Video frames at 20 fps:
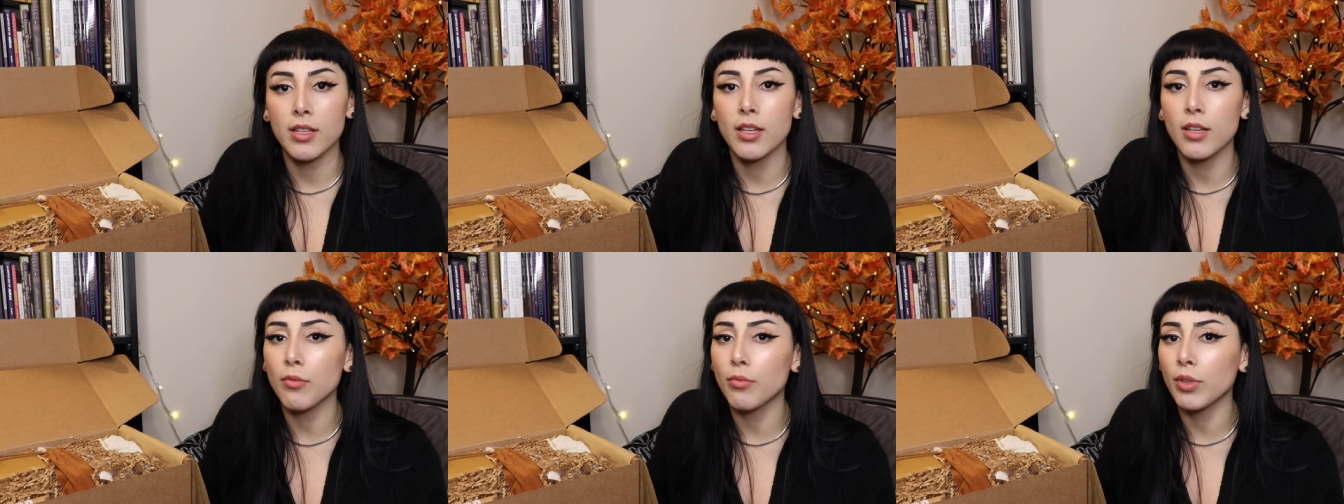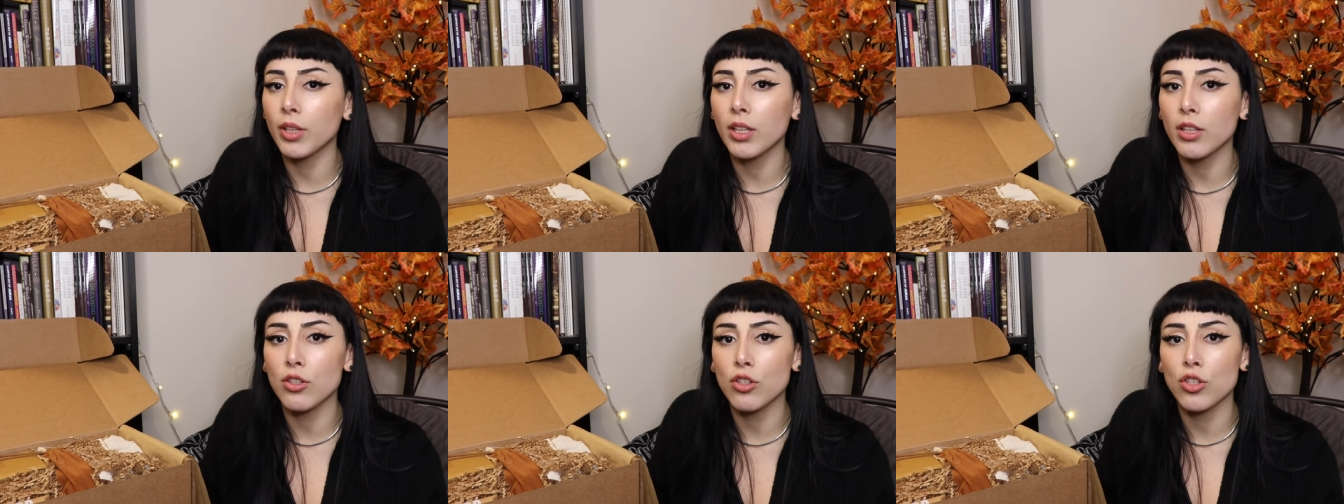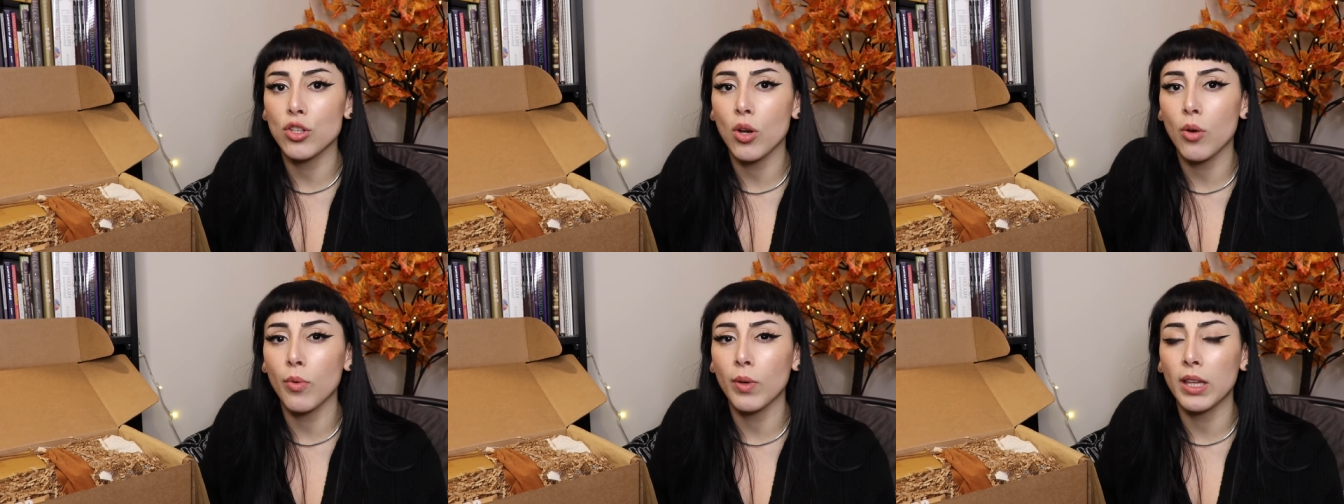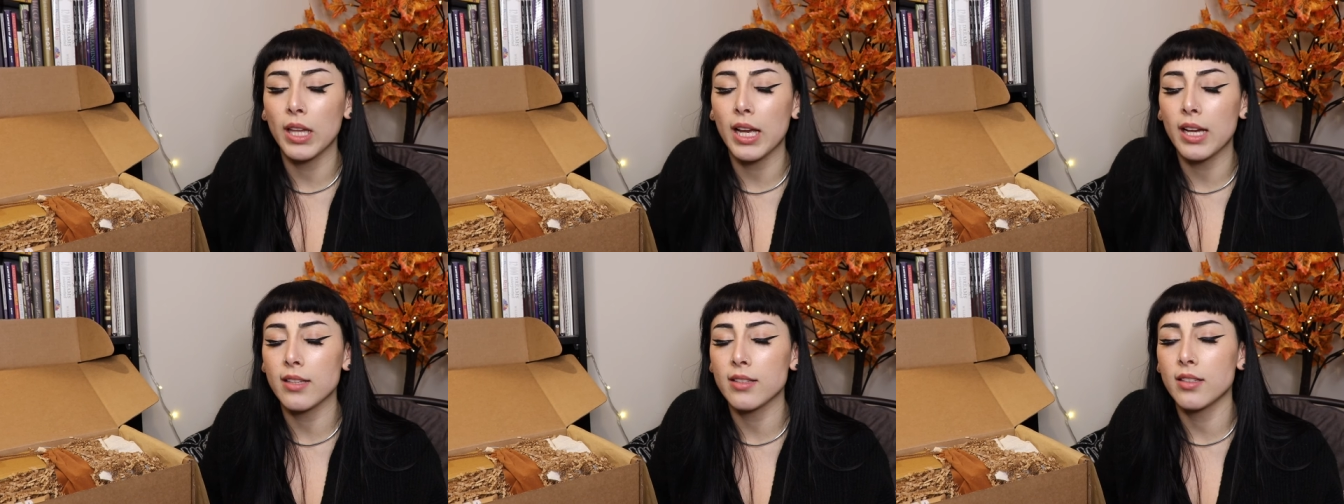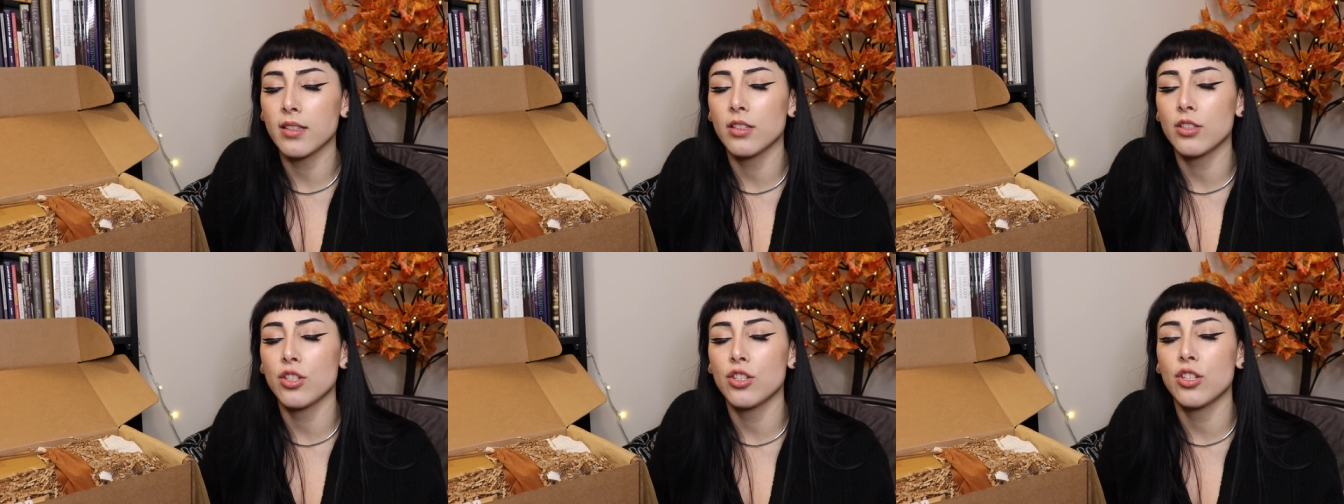it really is so
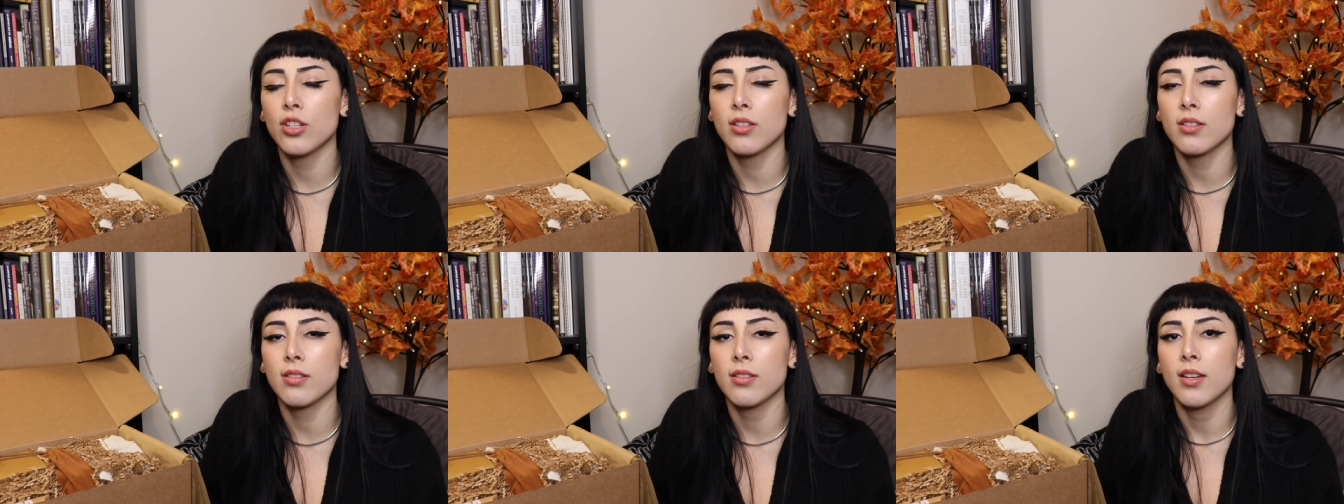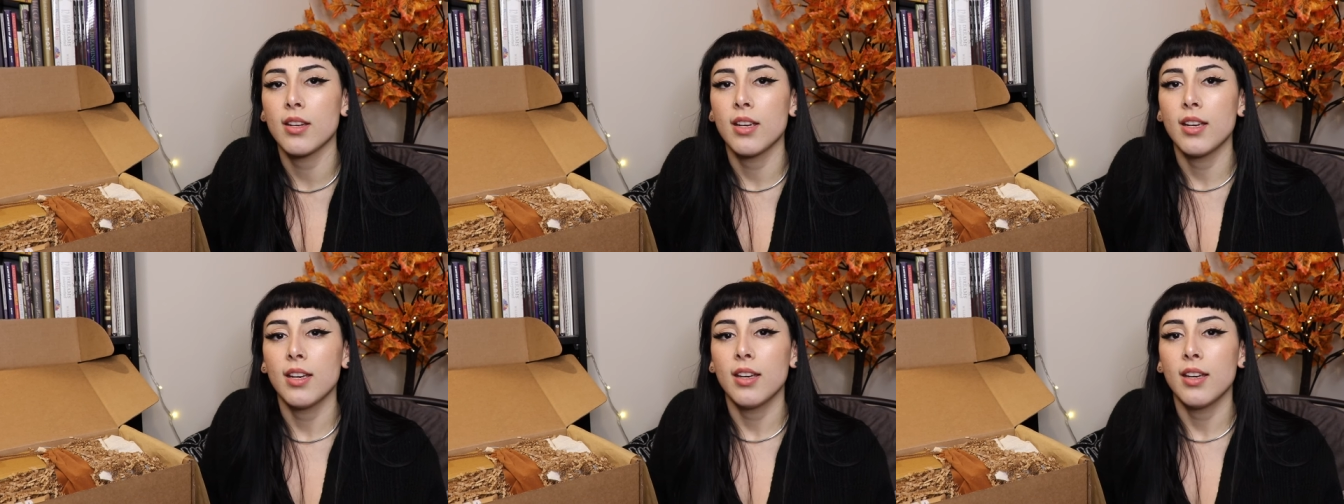relaxing to just